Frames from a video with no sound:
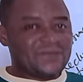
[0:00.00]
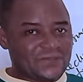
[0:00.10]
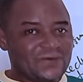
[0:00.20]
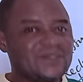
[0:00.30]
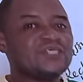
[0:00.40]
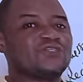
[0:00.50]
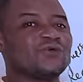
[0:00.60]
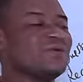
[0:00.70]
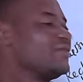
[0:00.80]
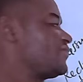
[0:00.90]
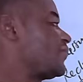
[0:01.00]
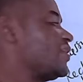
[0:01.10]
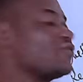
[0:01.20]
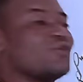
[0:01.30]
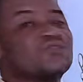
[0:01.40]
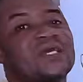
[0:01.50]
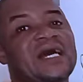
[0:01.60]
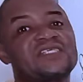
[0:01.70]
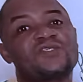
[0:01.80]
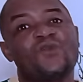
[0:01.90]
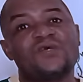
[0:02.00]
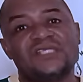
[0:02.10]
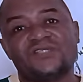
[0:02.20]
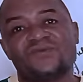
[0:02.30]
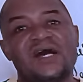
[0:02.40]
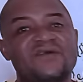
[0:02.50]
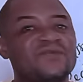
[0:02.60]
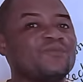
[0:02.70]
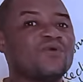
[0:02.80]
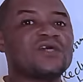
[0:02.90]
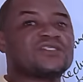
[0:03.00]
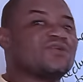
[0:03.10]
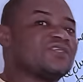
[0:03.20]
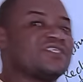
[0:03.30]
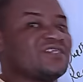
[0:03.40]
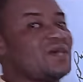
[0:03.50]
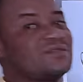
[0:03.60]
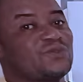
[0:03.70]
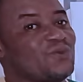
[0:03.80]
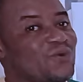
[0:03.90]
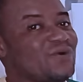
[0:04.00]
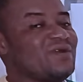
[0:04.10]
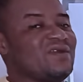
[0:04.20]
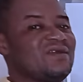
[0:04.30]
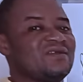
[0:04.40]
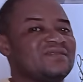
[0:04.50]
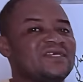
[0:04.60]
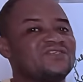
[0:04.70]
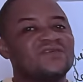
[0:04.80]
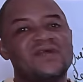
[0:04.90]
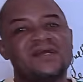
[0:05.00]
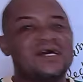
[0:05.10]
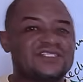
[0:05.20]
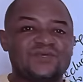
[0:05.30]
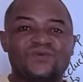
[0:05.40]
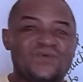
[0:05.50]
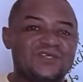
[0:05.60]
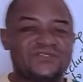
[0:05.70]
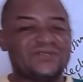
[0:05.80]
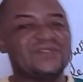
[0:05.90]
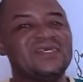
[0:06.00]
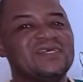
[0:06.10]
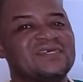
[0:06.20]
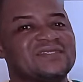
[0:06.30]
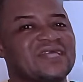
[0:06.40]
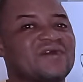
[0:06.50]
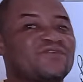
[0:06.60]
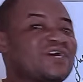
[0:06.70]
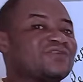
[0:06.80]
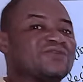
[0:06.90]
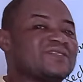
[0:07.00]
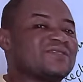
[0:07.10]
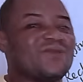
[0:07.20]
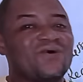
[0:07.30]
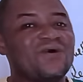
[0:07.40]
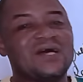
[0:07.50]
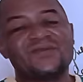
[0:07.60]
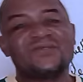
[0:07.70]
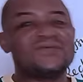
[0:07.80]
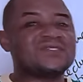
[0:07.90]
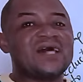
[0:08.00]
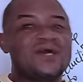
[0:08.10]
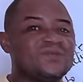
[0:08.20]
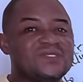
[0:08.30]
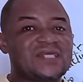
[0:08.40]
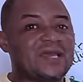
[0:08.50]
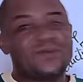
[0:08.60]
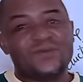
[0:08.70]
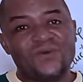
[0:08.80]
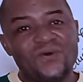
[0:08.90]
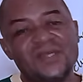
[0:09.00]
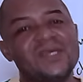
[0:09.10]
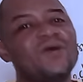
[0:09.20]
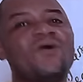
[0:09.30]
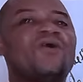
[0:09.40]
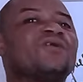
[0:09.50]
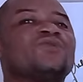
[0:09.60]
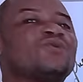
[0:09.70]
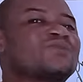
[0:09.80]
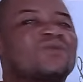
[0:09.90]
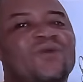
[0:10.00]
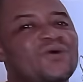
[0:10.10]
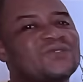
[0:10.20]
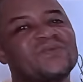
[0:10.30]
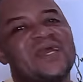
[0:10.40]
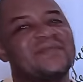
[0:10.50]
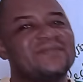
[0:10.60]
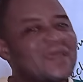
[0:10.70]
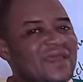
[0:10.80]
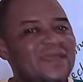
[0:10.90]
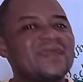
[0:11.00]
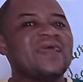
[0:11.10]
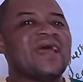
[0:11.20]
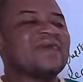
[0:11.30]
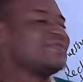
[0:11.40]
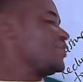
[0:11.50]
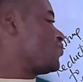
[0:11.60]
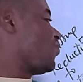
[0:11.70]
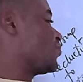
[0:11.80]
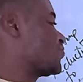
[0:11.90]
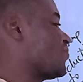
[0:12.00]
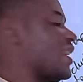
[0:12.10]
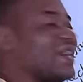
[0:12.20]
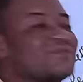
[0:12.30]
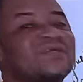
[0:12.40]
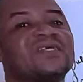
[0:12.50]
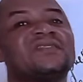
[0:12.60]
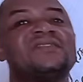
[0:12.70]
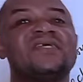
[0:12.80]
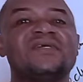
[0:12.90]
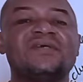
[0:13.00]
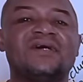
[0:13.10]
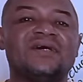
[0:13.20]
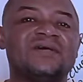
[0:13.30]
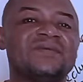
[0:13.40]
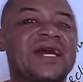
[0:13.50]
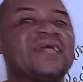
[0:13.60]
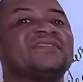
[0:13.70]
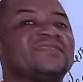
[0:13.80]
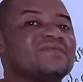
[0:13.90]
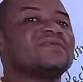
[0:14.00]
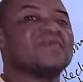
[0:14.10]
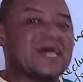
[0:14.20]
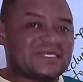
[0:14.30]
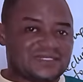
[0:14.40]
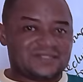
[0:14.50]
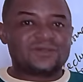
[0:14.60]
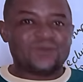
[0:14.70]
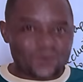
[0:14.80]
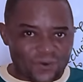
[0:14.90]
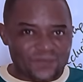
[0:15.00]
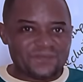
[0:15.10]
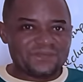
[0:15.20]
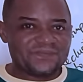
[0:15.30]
You know, so following all the gas laws that you have, the Boyle's law, the Charles law, the general gas equation, the Avogadro's law, and all those guys, the Zach law, all those laws were there. And then you also have the ideal gas law.